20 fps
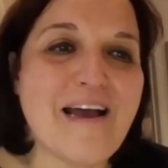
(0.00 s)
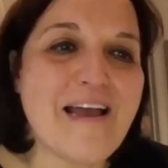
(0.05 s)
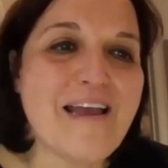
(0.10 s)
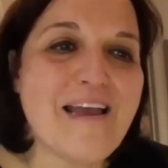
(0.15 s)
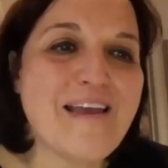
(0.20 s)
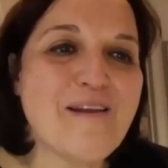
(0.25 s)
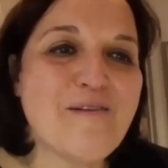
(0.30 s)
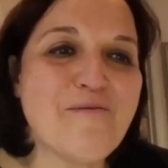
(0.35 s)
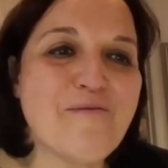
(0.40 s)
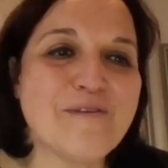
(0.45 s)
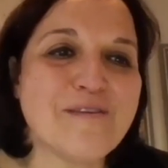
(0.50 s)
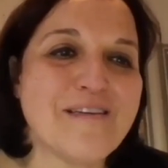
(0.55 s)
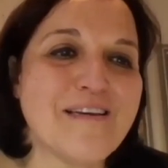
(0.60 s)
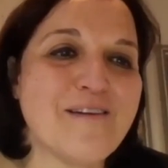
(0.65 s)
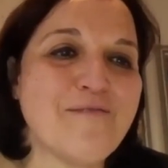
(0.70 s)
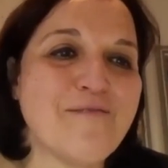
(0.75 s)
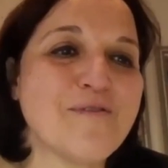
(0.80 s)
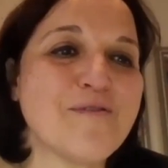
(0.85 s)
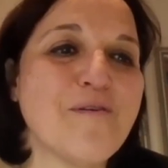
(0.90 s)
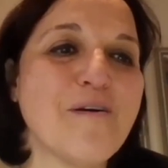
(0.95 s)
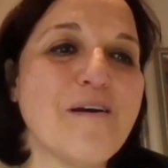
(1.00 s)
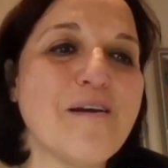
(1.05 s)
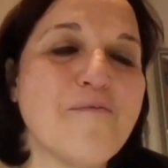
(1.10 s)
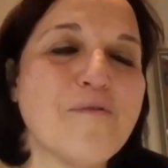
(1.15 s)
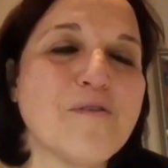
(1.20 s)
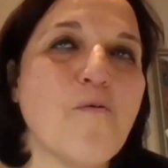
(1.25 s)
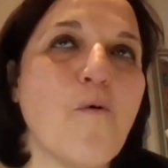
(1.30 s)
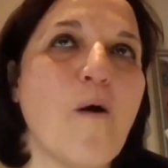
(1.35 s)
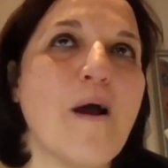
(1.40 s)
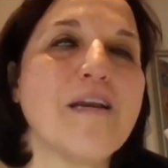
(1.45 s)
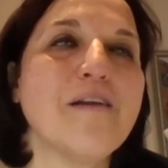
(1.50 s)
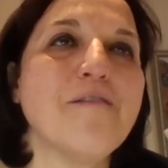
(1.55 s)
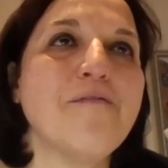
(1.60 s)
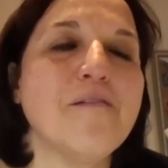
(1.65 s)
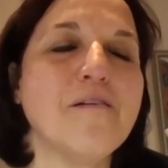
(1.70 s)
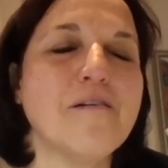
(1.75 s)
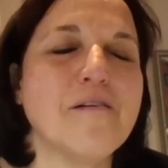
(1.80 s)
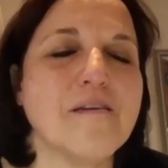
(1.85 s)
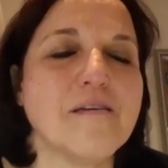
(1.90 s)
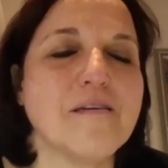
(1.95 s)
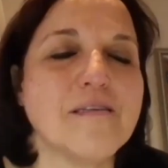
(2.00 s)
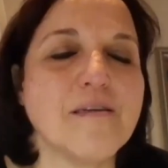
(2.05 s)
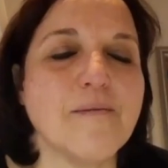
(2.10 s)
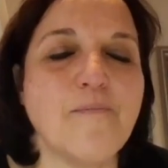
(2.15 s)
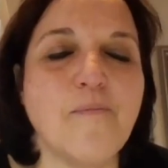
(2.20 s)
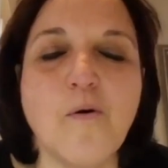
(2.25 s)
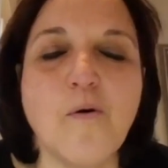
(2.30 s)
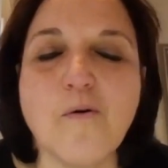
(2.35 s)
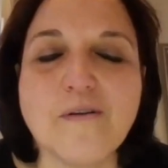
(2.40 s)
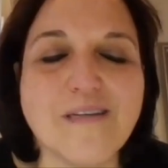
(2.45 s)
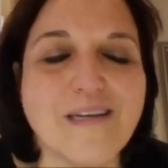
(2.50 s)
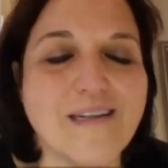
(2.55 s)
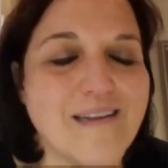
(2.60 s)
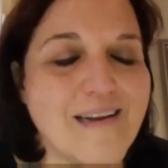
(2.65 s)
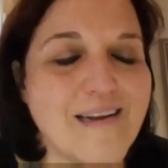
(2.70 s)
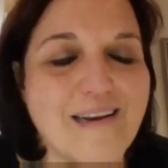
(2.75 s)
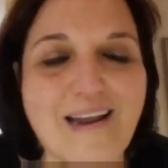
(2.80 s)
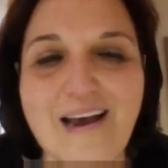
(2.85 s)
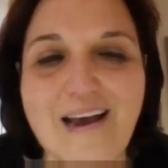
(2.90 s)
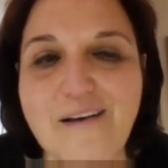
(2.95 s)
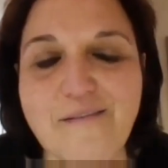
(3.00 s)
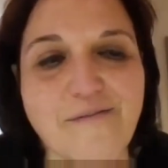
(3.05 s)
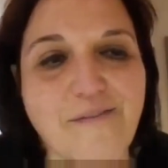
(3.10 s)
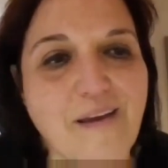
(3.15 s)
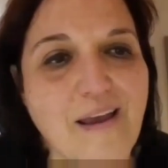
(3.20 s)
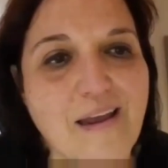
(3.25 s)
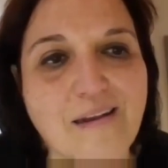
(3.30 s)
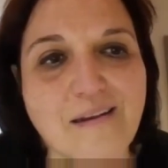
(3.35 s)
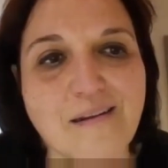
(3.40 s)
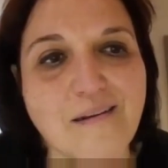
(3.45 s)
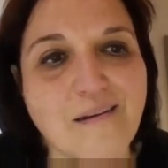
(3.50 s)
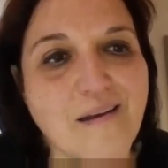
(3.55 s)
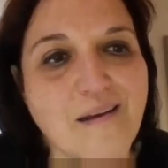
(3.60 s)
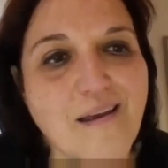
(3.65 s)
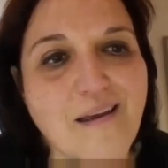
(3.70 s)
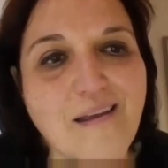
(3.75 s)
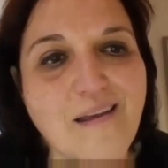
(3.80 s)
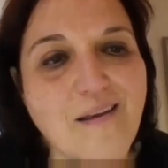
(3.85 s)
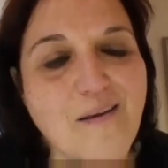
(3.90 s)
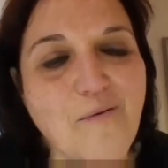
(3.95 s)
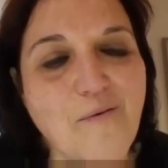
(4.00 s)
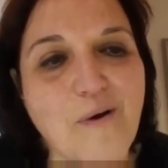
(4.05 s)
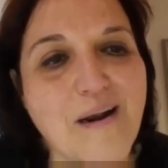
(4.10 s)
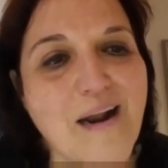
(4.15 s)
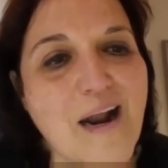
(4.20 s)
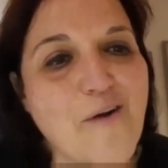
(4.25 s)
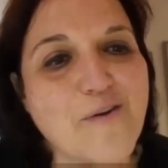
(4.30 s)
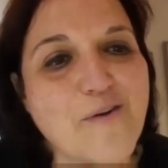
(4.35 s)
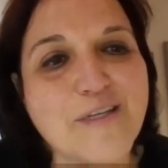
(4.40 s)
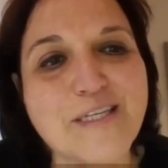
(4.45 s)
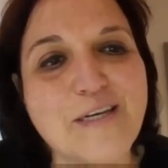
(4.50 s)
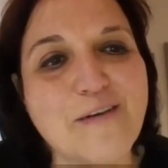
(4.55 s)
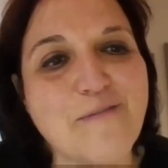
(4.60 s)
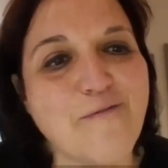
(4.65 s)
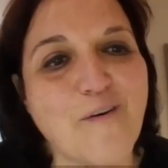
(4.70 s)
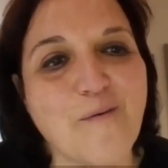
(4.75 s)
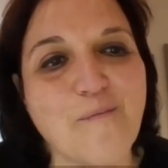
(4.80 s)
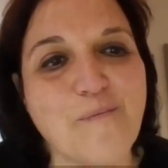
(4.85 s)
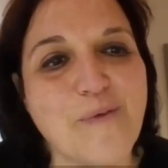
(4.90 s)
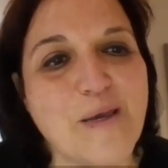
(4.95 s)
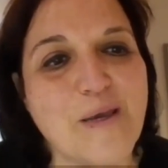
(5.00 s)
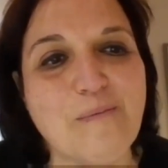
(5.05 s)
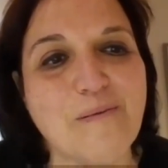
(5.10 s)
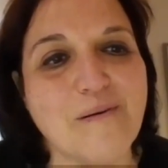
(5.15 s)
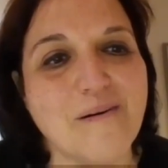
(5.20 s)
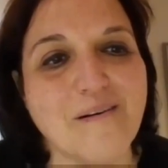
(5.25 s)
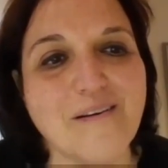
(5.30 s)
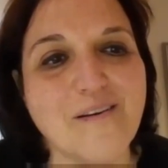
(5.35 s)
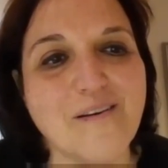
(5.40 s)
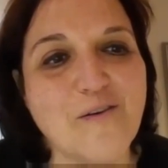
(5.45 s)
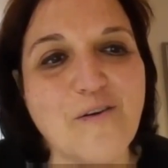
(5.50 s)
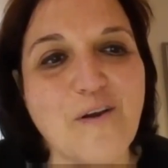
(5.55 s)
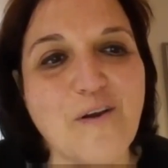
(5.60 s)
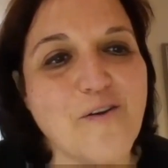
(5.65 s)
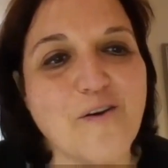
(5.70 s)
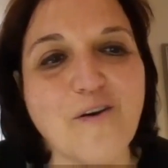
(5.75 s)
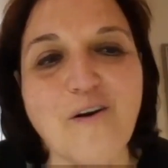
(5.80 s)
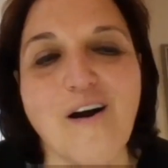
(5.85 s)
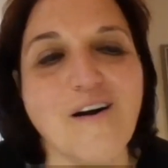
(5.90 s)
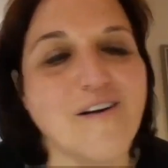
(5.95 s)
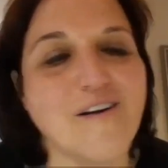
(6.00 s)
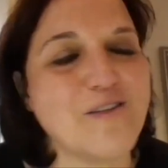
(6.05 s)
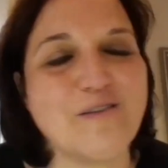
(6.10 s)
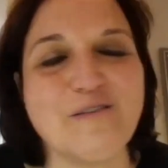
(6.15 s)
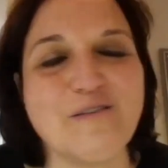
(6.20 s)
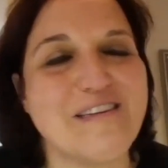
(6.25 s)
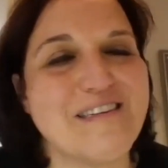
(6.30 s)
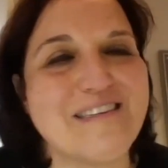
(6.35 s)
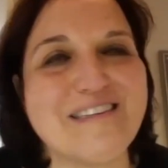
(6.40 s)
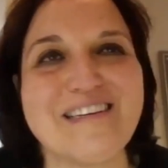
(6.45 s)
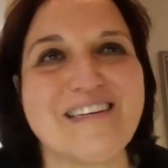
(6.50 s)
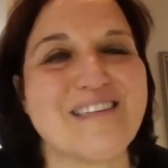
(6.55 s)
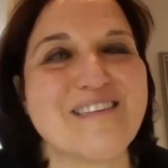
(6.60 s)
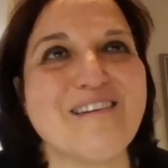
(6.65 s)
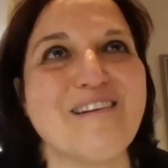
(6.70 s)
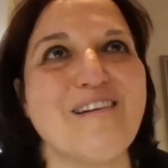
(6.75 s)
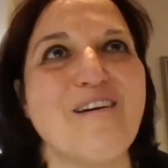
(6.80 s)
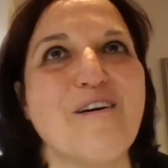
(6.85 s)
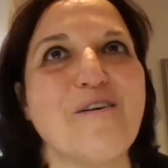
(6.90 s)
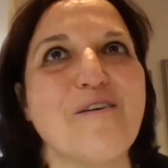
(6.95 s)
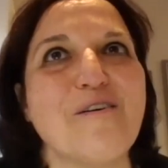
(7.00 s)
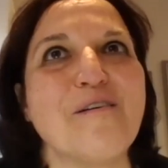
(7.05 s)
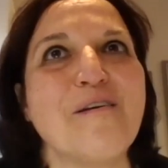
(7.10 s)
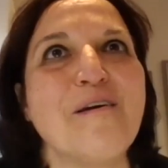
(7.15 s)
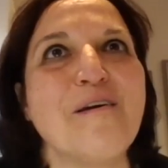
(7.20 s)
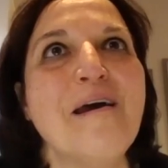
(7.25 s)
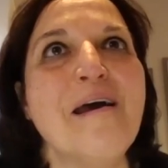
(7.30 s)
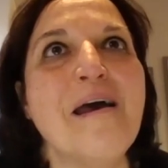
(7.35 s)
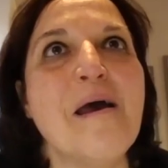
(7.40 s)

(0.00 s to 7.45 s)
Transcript: it was, it was, it was wonderful, the support and the love and what I received from people. You know, you can't do these things alone.